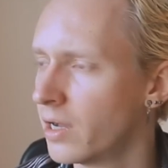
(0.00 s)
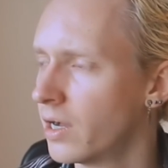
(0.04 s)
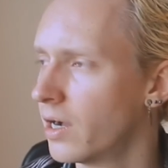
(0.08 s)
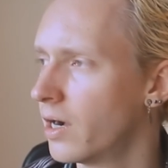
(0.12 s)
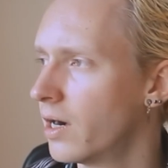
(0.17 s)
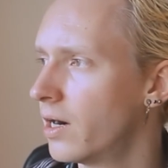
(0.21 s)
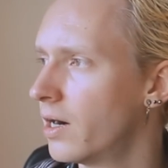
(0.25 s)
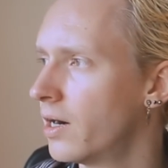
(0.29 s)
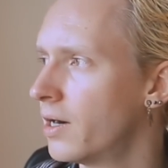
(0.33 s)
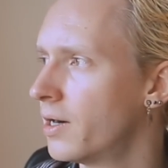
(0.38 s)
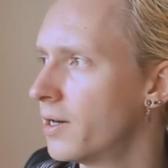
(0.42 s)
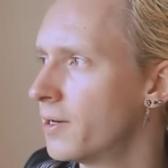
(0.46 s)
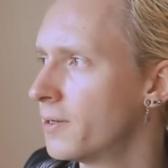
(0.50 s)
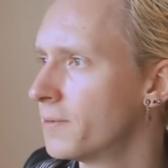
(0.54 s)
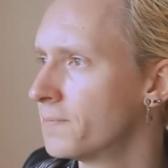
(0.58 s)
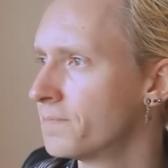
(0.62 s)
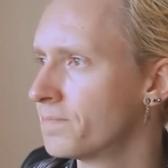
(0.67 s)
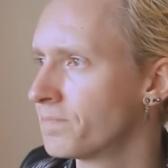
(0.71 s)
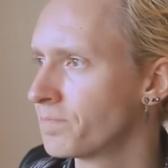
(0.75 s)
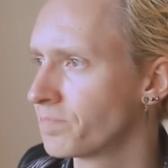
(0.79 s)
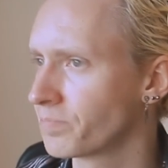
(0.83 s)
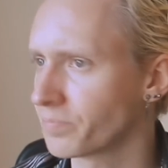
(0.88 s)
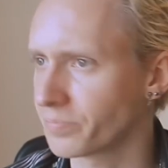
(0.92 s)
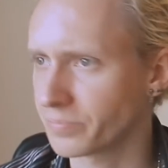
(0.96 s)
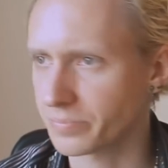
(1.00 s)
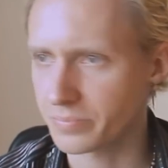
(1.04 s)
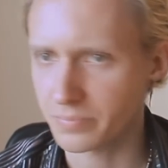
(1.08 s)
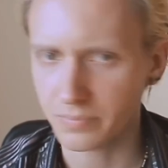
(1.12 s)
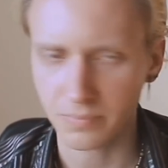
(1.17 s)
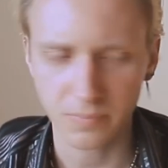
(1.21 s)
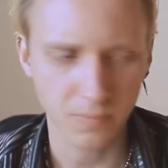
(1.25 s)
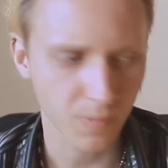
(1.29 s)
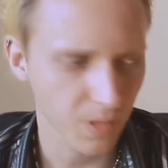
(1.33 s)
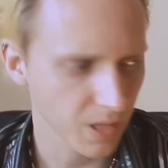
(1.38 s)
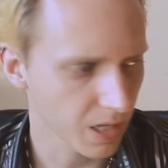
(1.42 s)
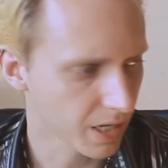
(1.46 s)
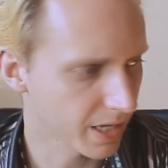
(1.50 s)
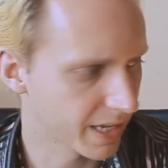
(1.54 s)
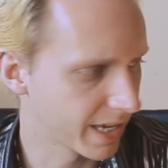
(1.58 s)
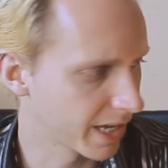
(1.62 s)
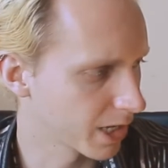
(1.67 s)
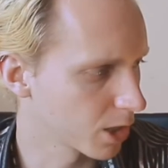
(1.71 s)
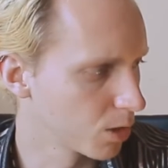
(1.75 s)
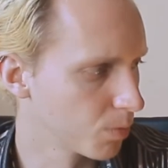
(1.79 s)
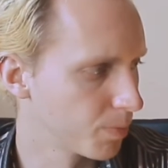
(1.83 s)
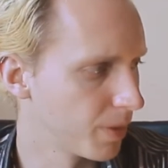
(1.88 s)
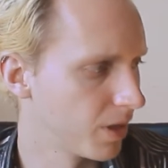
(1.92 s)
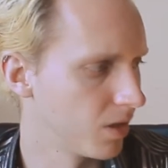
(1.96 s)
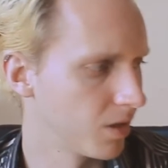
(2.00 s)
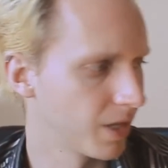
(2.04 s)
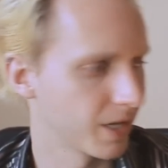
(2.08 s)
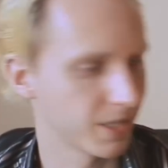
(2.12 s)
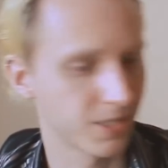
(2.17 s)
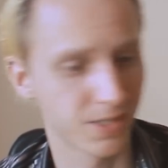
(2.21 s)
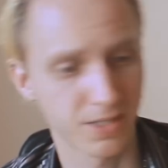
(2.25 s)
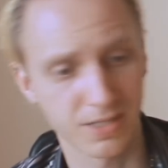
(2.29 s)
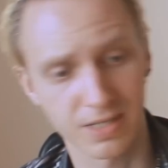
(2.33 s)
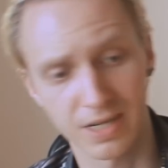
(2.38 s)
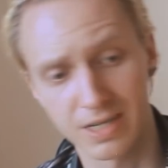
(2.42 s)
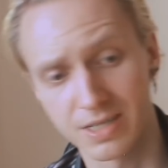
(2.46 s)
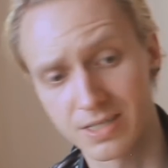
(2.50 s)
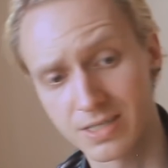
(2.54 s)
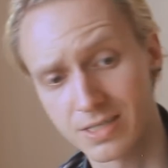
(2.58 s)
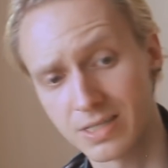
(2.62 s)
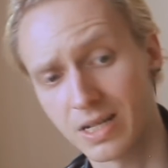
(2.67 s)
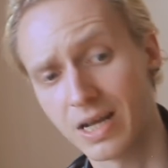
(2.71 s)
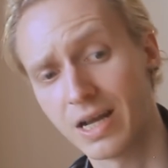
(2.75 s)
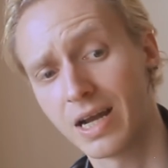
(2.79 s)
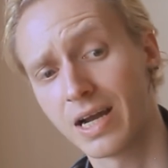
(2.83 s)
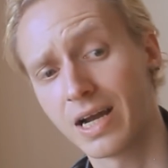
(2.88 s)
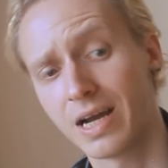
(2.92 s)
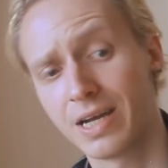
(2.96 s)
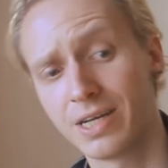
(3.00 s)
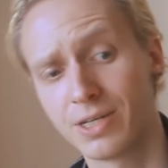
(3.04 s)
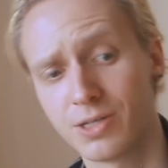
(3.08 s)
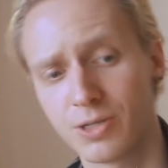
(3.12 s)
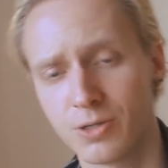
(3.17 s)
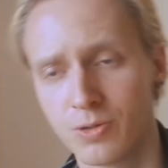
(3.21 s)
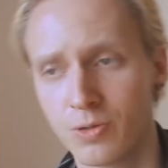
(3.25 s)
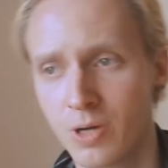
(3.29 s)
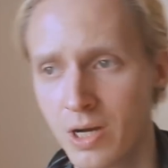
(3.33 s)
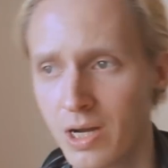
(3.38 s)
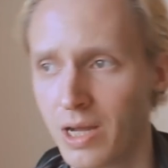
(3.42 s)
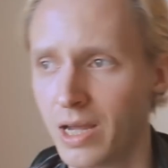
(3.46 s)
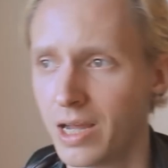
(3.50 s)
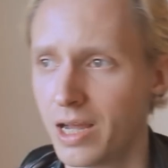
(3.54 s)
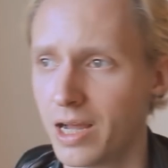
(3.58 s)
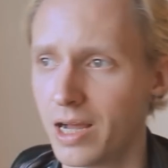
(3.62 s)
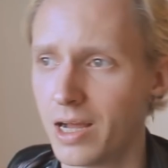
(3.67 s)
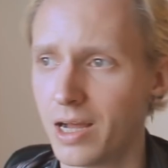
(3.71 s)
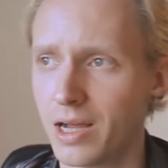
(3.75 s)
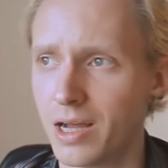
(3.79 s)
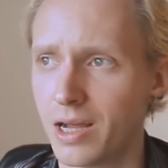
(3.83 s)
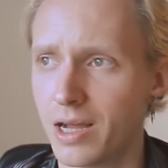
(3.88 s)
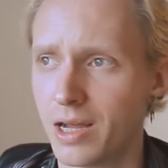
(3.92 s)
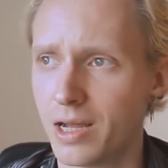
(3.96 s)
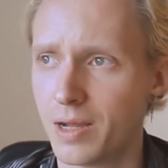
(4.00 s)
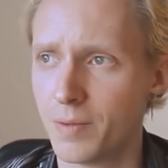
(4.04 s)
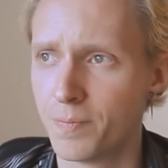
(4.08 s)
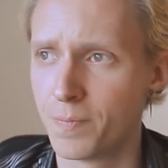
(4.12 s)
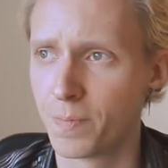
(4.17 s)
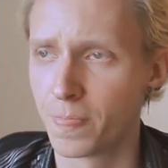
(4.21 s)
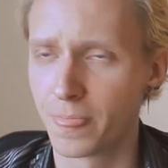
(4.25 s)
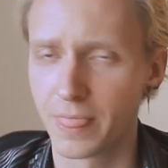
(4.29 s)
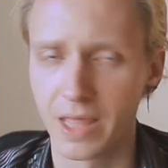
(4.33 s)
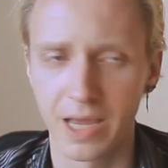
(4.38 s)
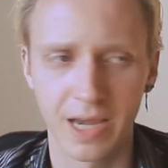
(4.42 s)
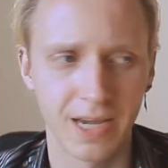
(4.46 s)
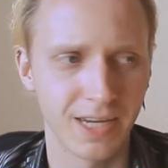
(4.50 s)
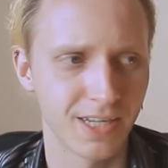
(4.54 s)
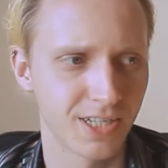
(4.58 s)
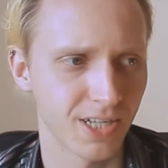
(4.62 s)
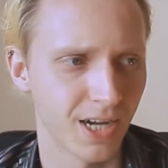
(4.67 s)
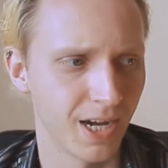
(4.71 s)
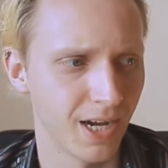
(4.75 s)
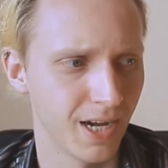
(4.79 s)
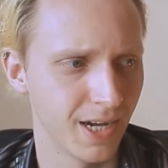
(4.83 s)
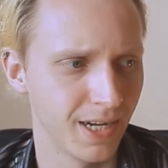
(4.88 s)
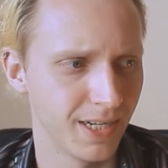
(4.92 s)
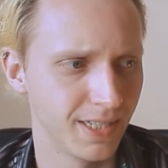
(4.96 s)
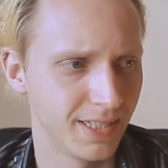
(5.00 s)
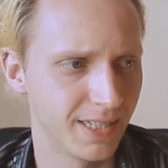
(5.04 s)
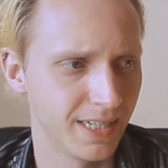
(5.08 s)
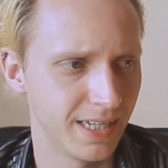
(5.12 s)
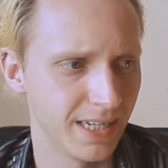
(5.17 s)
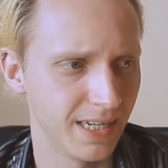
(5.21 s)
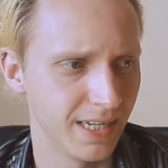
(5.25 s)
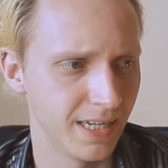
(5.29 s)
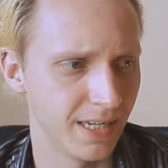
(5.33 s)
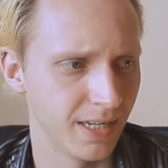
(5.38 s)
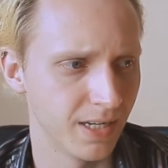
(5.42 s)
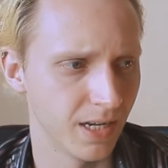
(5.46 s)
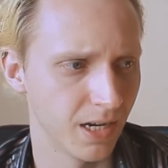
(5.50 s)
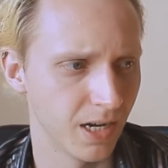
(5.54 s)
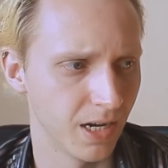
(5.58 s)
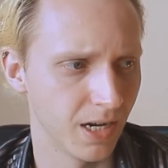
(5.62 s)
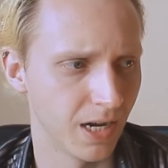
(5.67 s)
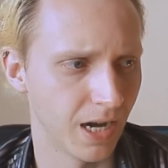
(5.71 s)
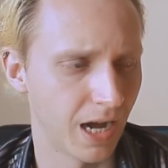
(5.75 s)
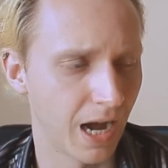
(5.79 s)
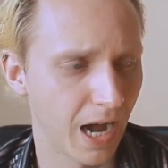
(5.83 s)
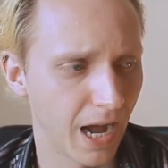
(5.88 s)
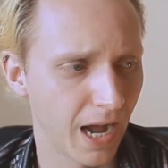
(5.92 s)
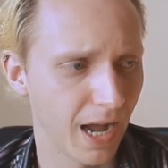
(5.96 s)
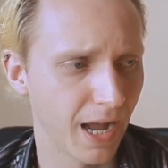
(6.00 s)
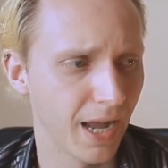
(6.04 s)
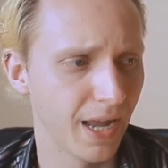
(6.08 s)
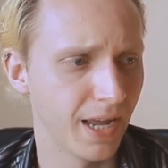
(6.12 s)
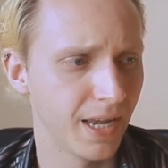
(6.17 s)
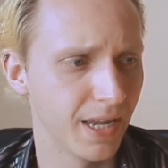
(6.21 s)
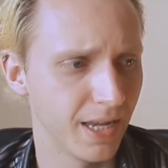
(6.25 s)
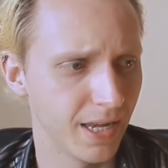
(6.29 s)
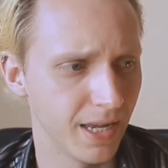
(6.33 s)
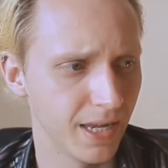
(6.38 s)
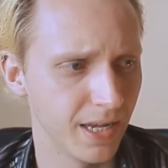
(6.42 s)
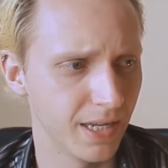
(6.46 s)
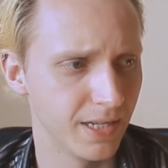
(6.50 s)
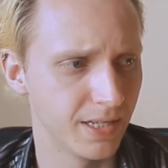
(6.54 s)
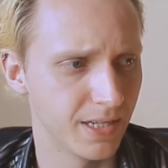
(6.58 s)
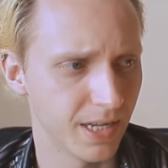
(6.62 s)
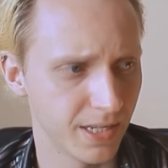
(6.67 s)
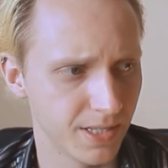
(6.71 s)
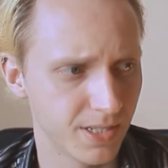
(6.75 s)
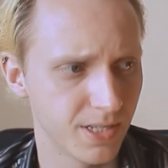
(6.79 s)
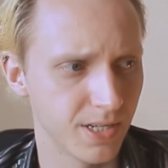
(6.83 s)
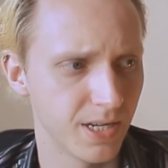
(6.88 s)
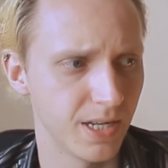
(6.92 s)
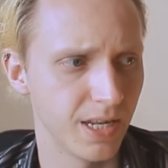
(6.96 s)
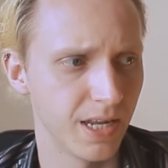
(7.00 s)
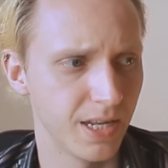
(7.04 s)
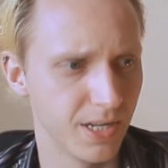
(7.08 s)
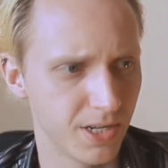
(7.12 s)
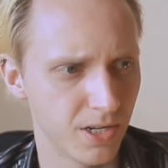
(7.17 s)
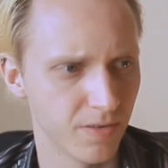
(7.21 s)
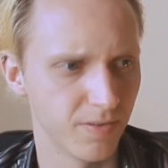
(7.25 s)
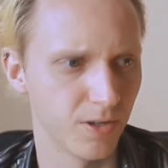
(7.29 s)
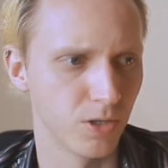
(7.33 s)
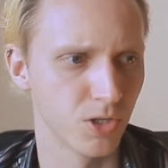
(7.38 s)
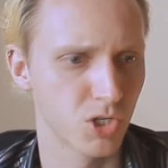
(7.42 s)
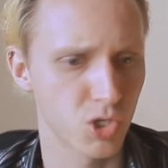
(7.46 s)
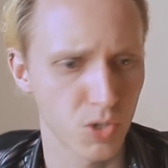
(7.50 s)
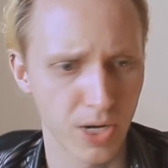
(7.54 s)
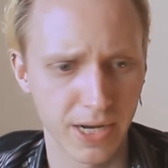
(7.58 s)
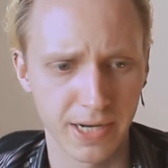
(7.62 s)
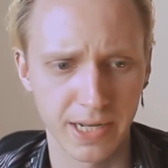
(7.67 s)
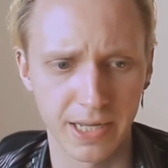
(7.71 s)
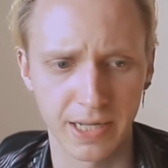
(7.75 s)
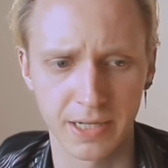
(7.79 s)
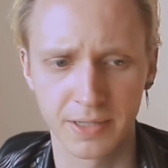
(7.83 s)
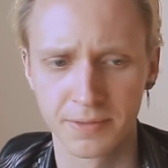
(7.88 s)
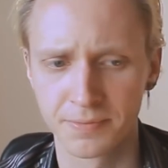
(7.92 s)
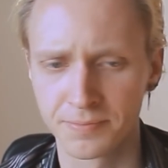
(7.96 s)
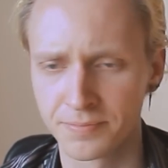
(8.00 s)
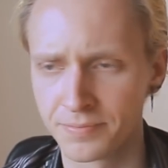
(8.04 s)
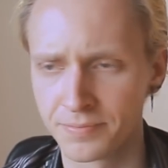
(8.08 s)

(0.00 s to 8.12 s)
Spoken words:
kettlebell exercises like I do, HIIT, high intensity interval training,